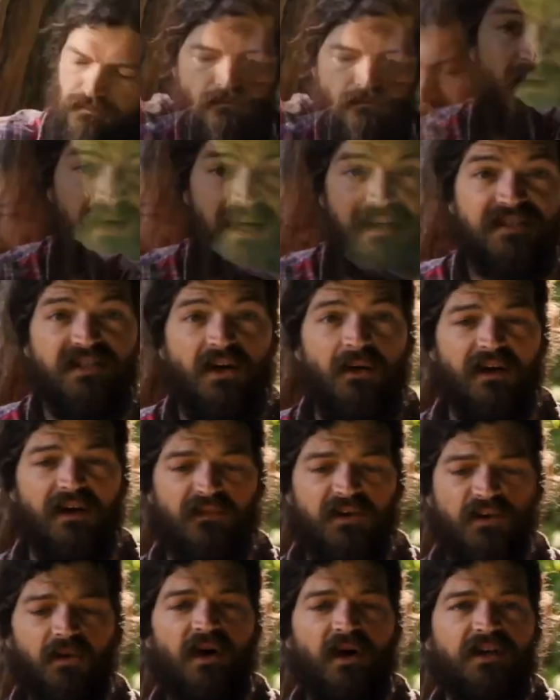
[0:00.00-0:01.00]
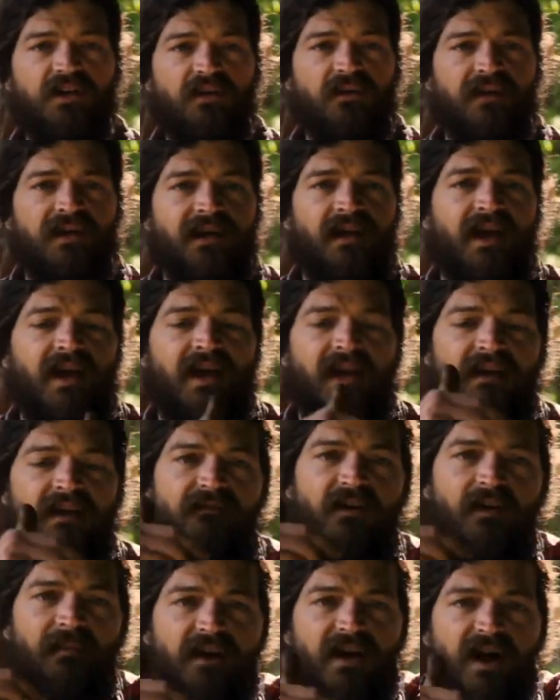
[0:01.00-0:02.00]
Okay, so if you are doing
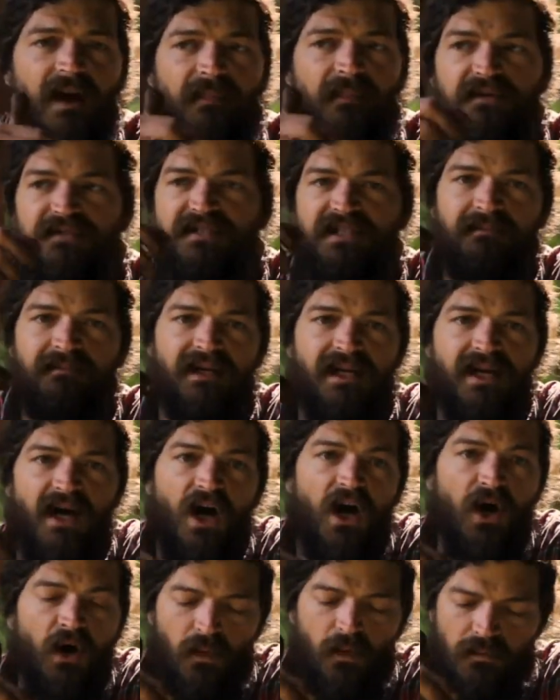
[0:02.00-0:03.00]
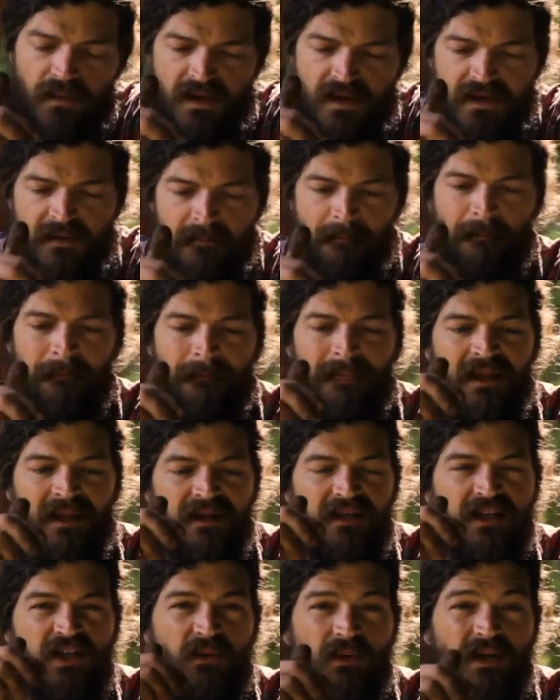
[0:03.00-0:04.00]
a vermicomposting bin at home,
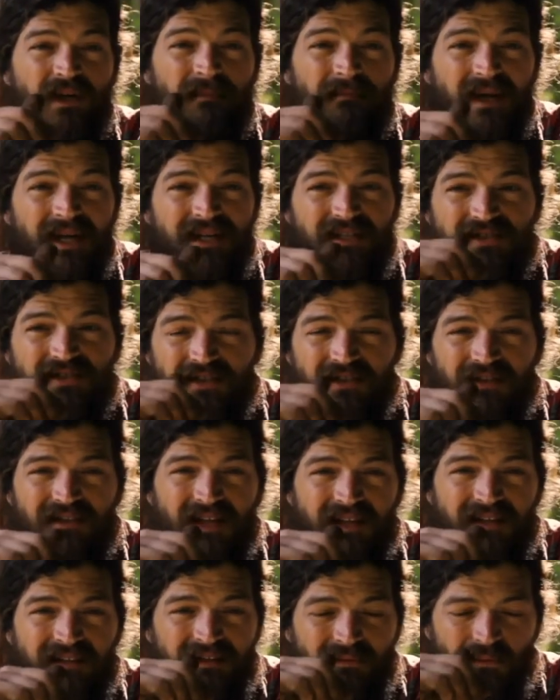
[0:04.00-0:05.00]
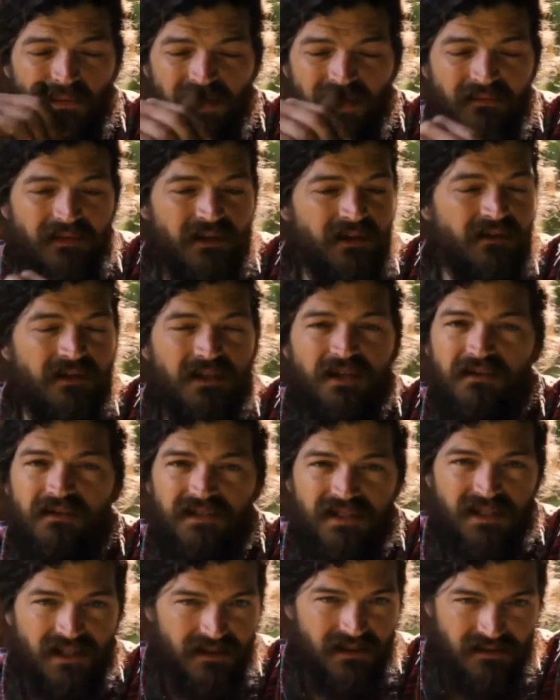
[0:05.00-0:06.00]
you want to make sure that whatever you're
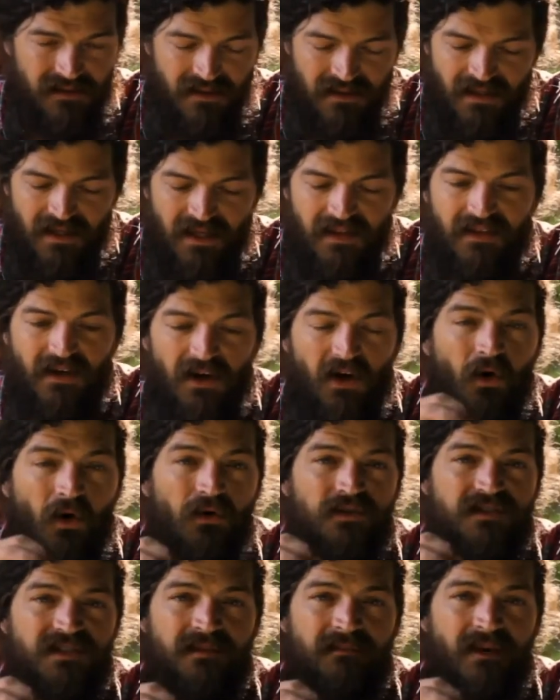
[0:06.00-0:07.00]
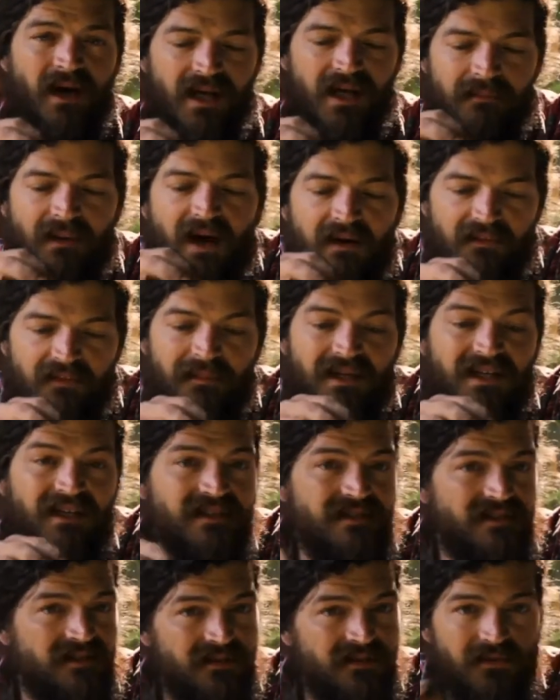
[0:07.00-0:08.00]
using, there are holes in the bottom of it,
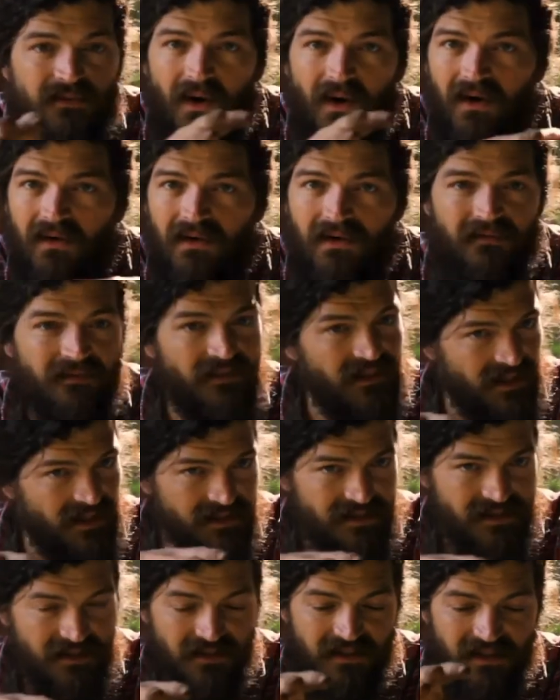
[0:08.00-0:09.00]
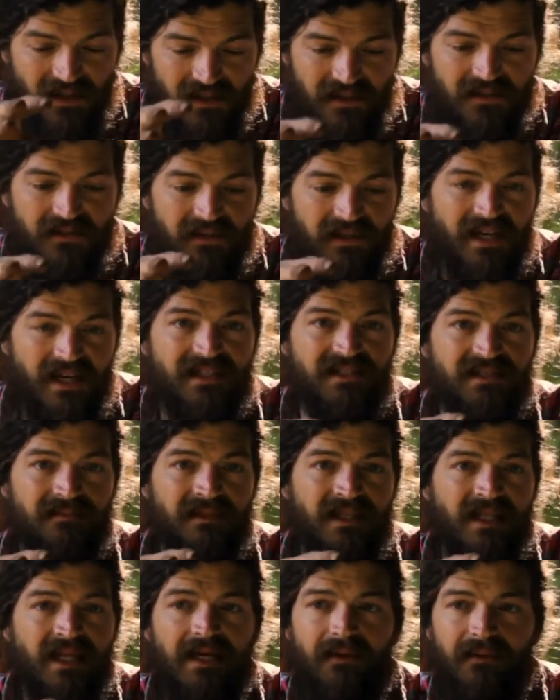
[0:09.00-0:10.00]
because through all of this, you're going to create
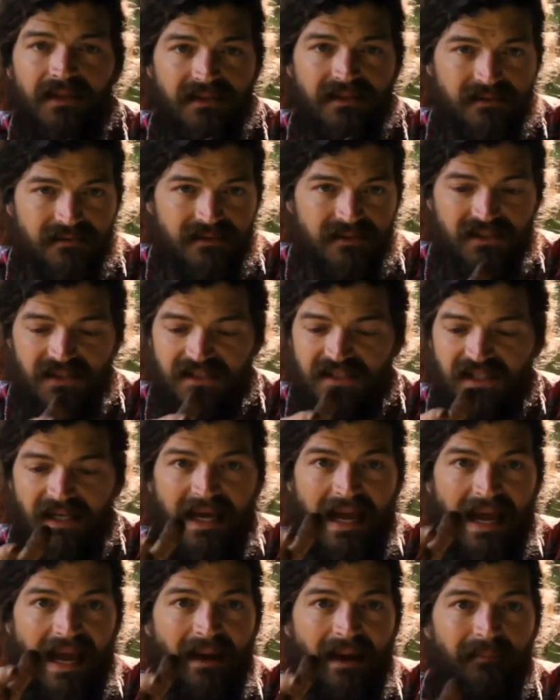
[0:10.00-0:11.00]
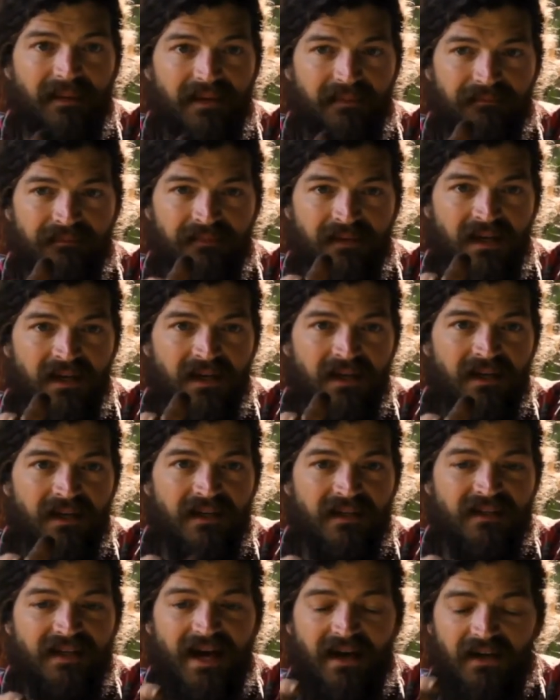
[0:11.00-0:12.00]
some liquid. It's just going to happen.
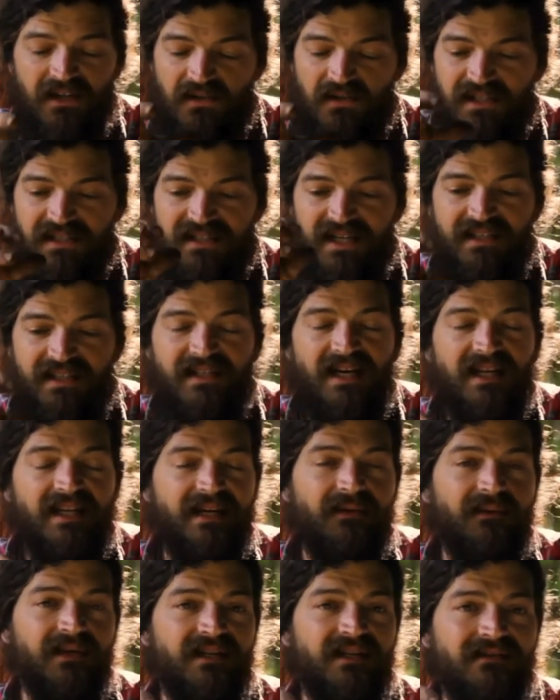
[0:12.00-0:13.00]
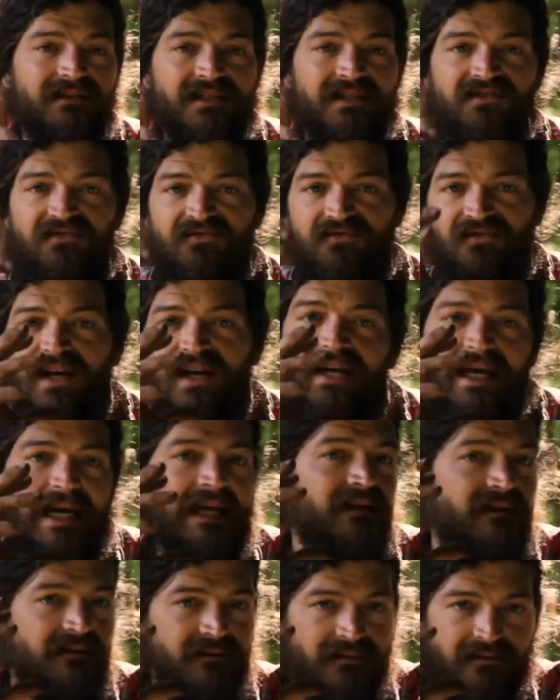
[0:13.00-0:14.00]
Now, you can take that liquid and you can drink
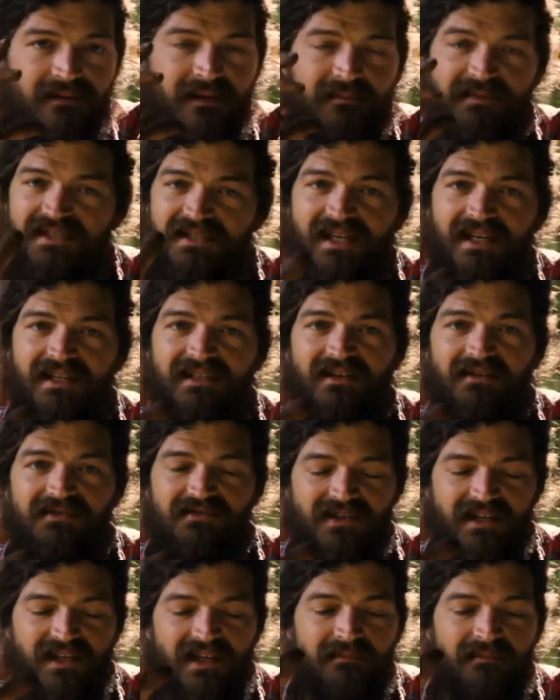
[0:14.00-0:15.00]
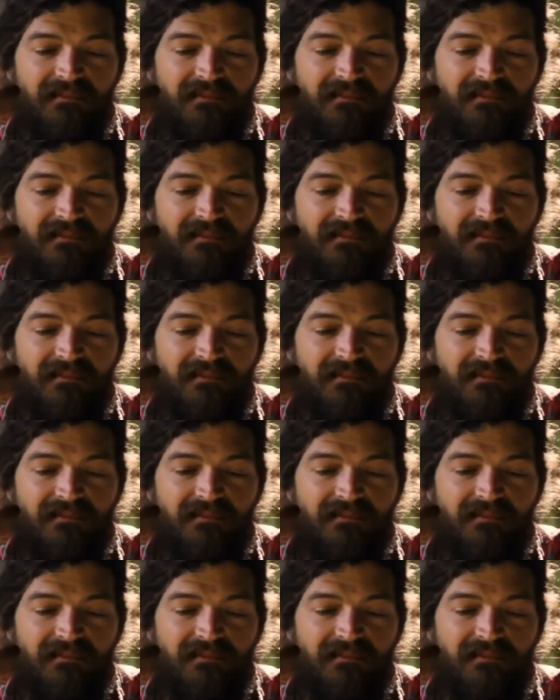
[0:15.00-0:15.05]
it. I'm just kidding, don't drink it.